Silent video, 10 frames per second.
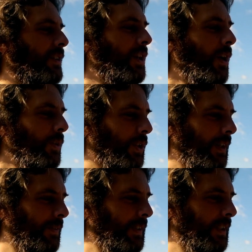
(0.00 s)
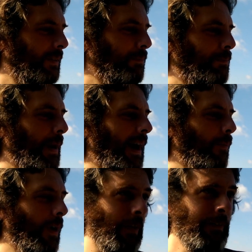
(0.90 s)
Snowdrifts, part
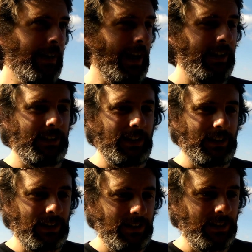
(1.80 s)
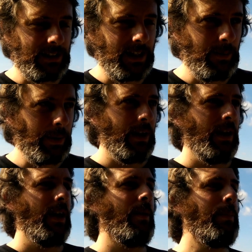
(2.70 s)
1 ends this side of the tape,
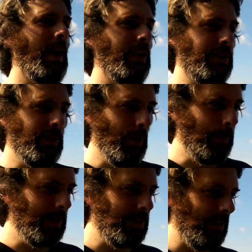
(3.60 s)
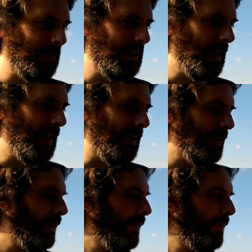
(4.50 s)
part 2 opens the other side,
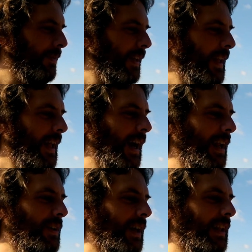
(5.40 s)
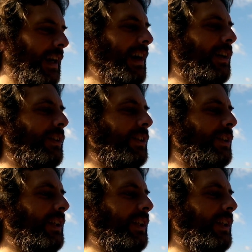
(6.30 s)
and then you get the herringgunter